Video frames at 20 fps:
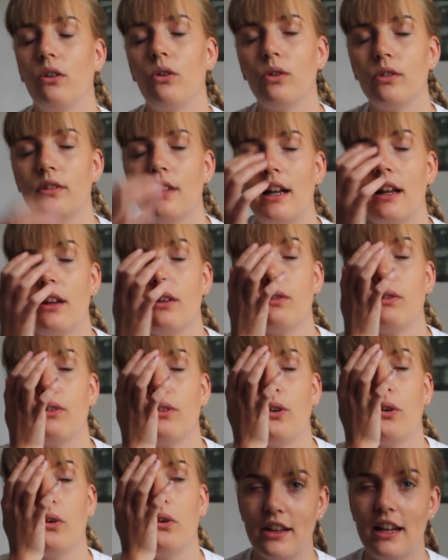contact lens
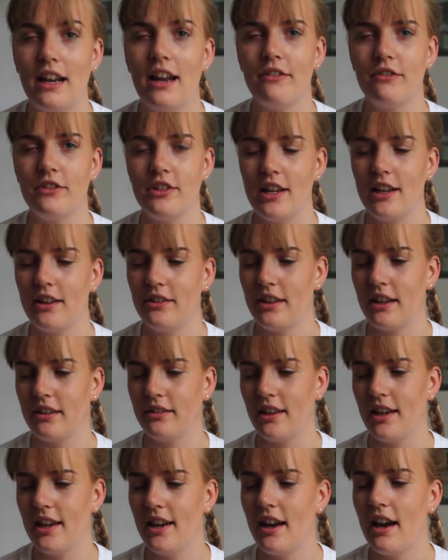for 11 years,
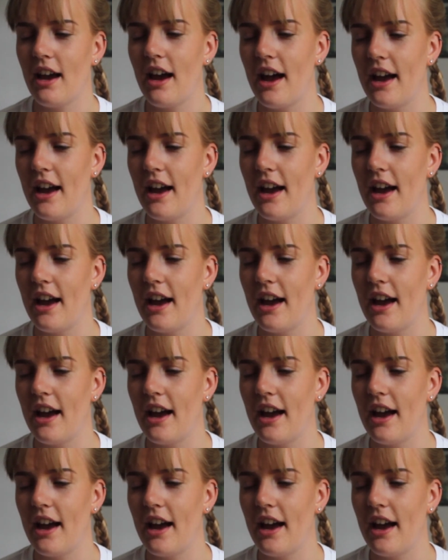that's it.